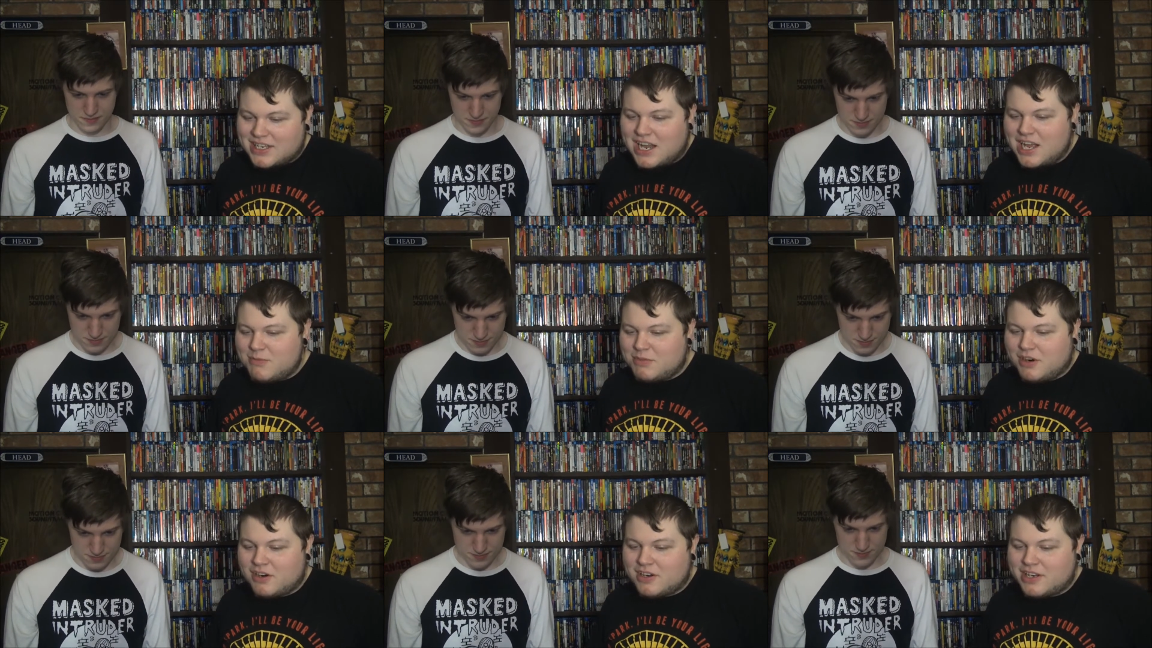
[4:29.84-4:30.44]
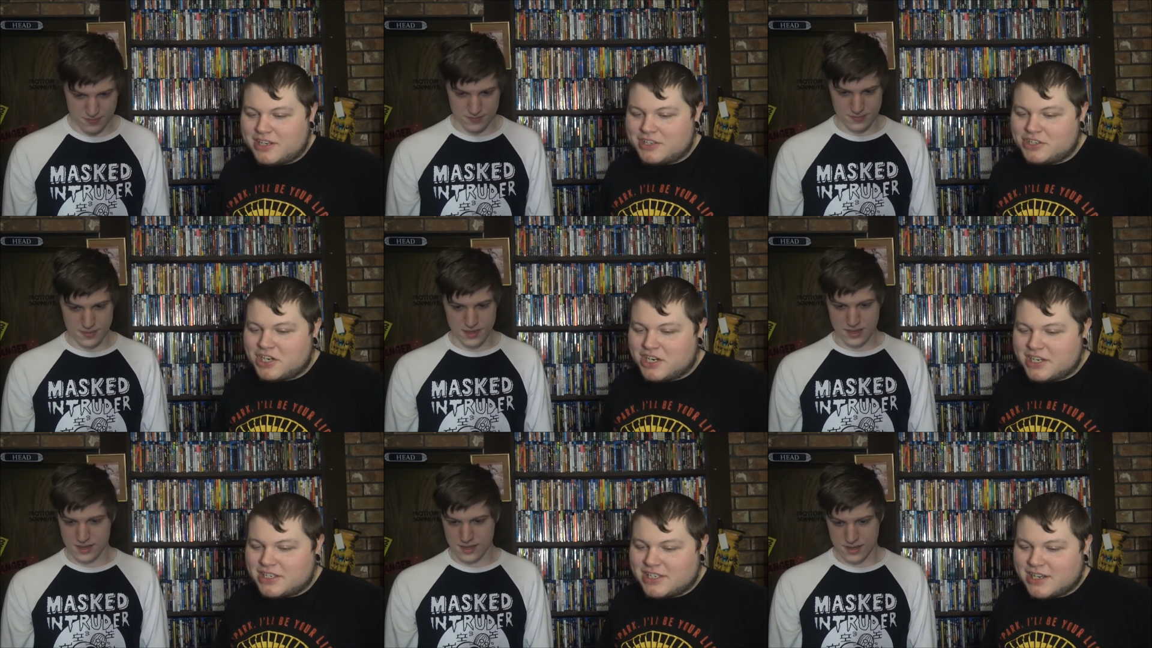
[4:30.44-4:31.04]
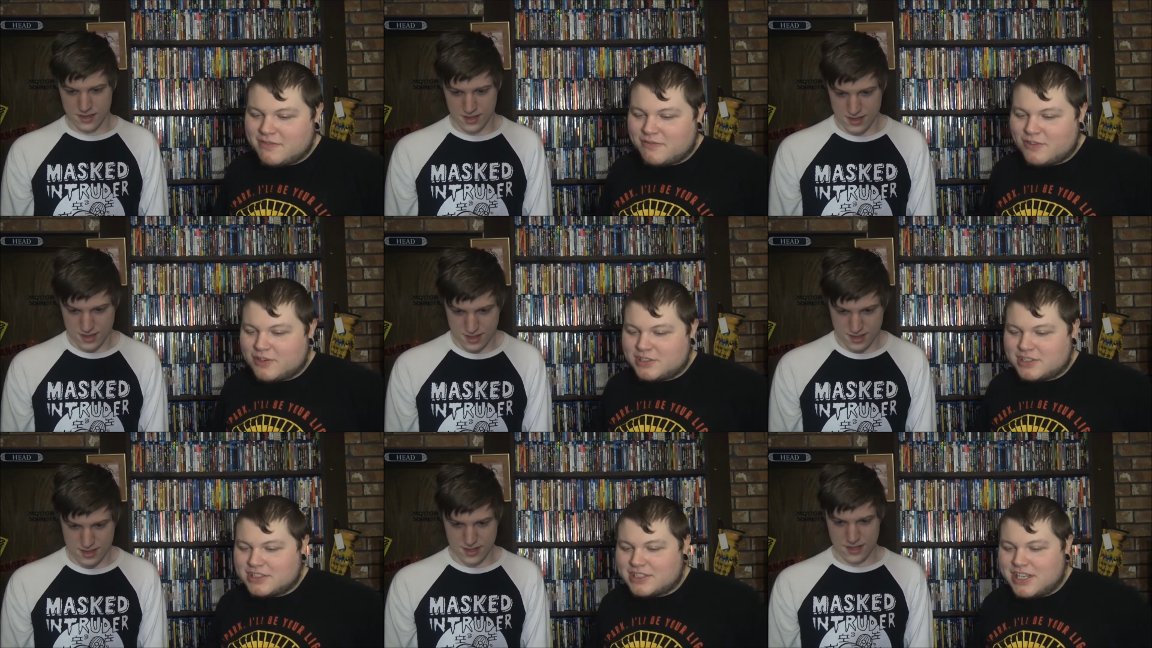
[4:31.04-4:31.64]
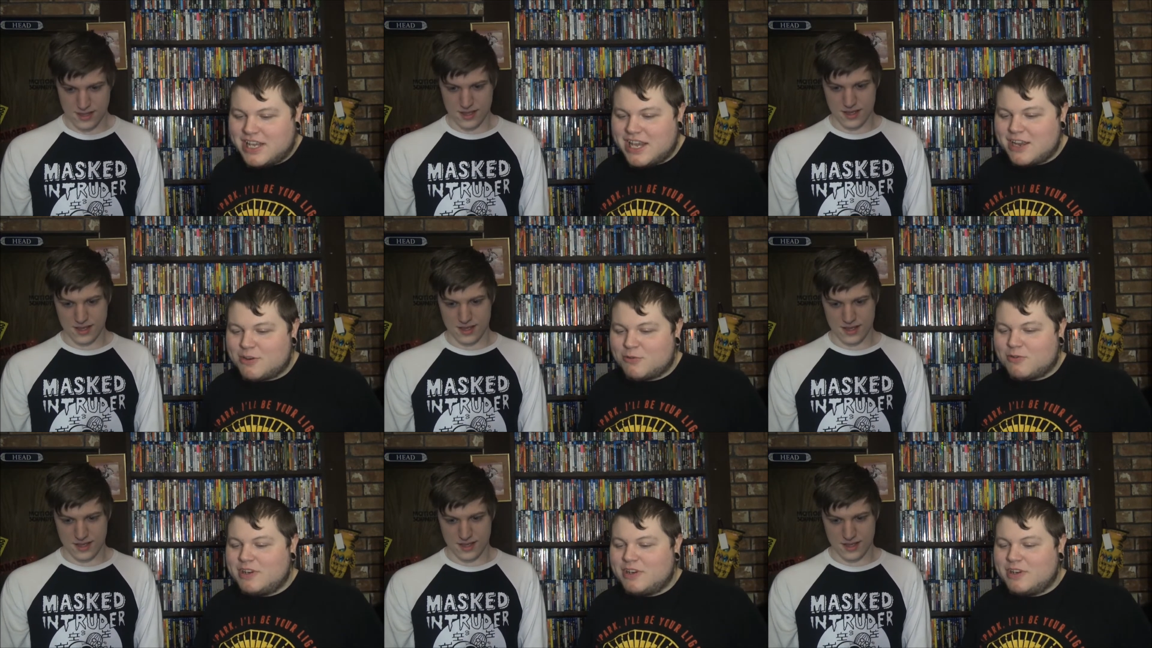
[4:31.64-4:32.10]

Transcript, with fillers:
Speaker 1: Tom Hardy and Johnny Depp versus Keanu